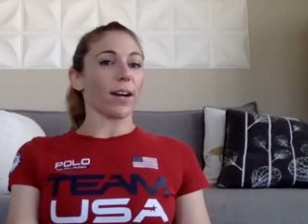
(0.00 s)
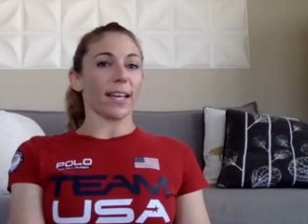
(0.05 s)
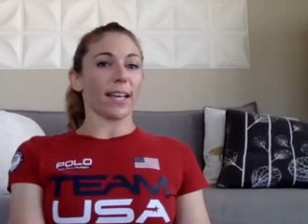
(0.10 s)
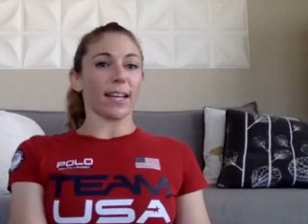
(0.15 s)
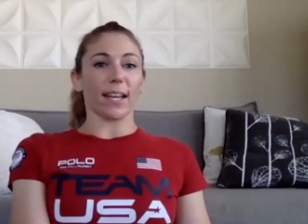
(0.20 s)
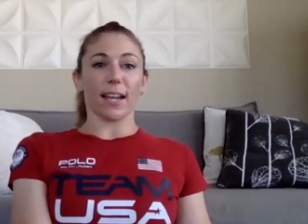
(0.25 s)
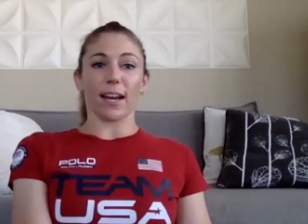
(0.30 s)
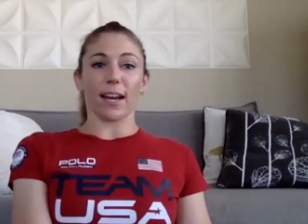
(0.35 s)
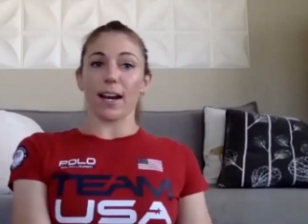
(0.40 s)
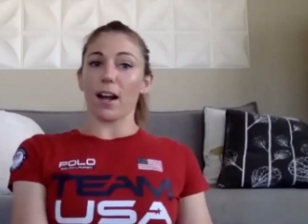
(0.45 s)

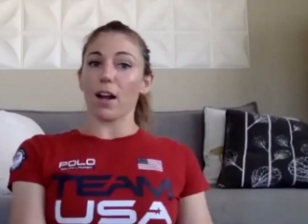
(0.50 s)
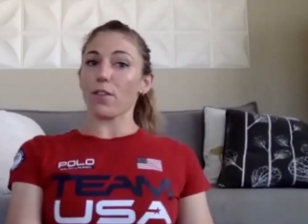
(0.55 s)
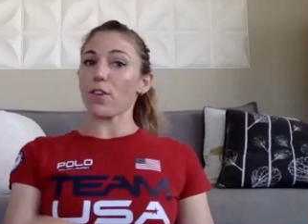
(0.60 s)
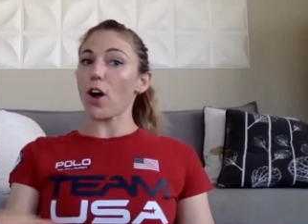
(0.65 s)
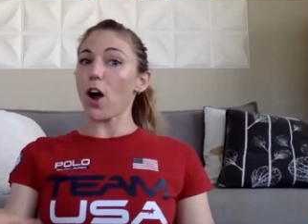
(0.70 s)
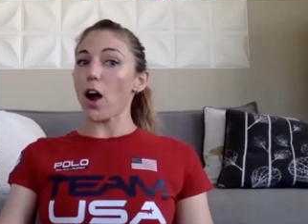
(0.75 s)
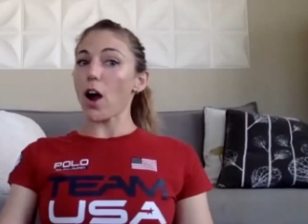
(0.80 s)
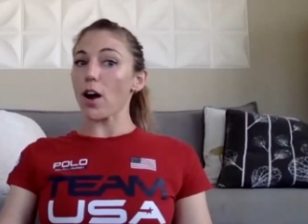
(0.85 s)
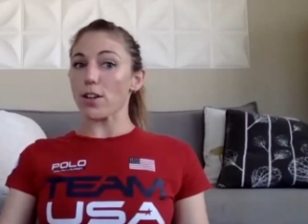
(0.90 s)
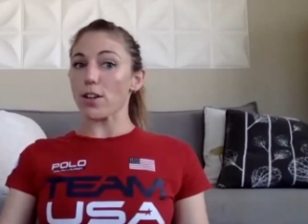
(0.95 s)
get in and out of
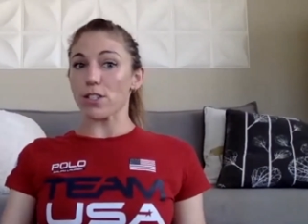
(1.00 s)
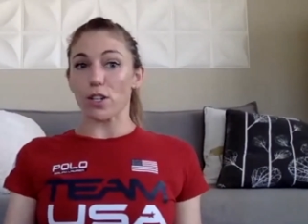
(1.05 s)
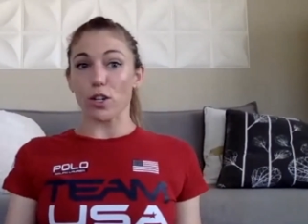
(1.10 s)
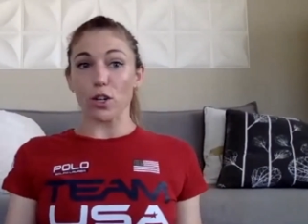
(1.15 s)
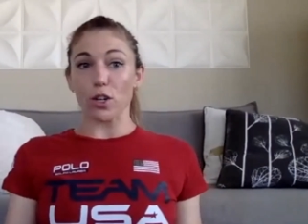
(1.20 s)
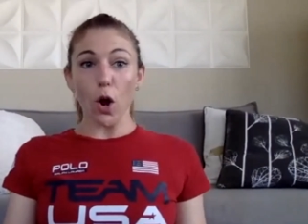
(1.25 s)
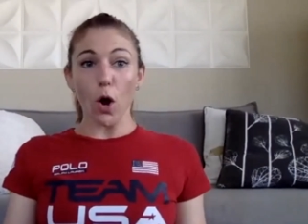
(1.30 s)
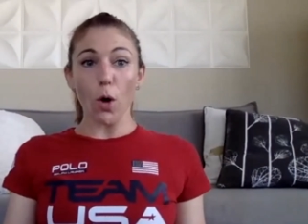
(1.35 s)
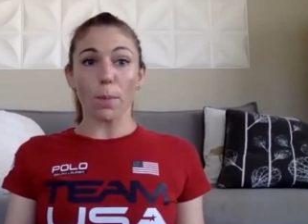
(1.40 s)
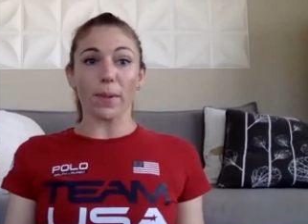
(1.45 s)
cars and to
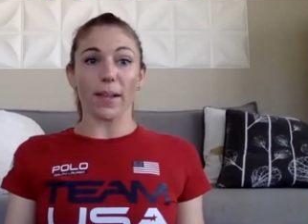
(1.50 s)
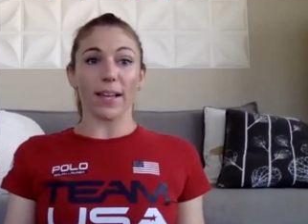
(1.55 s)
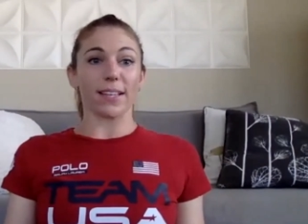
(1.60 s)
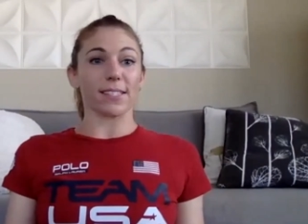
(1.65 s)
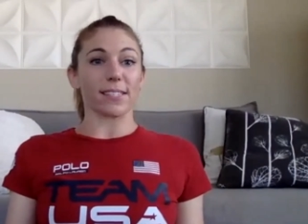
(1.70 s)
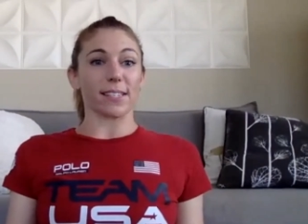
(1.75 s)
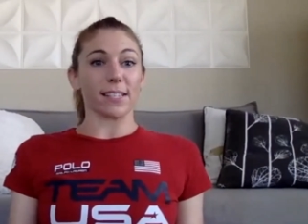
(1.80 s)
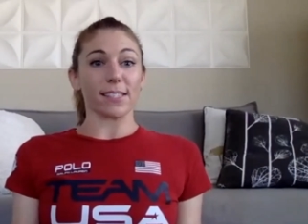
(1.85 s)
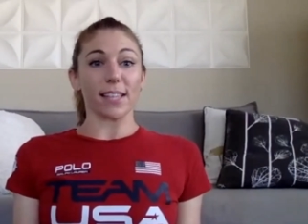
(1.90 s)
go places.